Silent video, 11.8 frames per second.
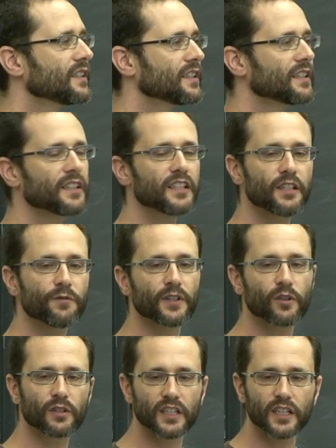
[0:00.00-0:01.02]
uh, if
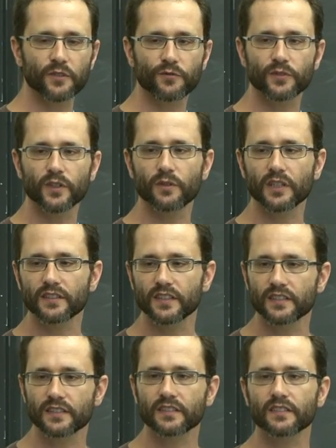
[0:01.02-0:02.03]
and only if there
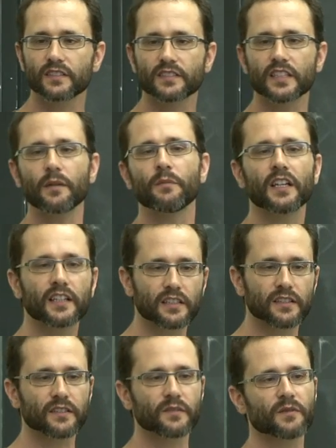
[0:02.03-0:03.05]
exists some, ex
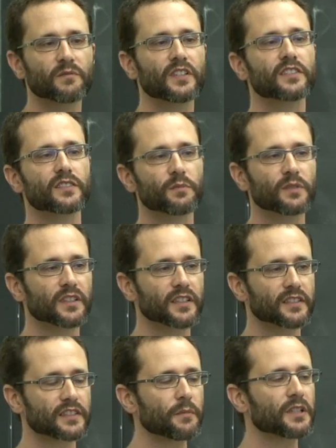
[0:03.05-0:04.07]

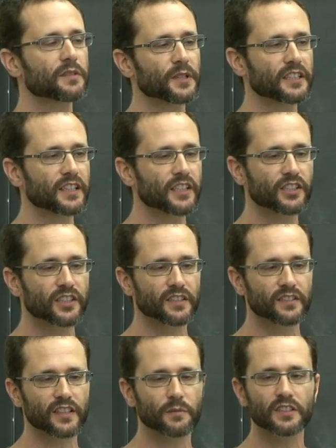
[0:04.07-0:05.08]
uh, some
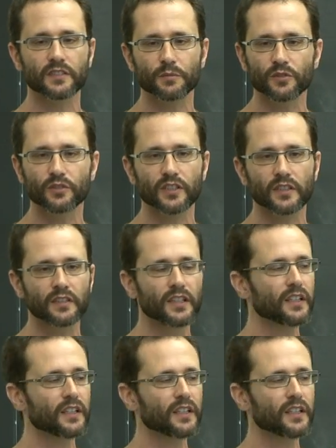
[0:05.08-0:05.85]
expectation, some distribution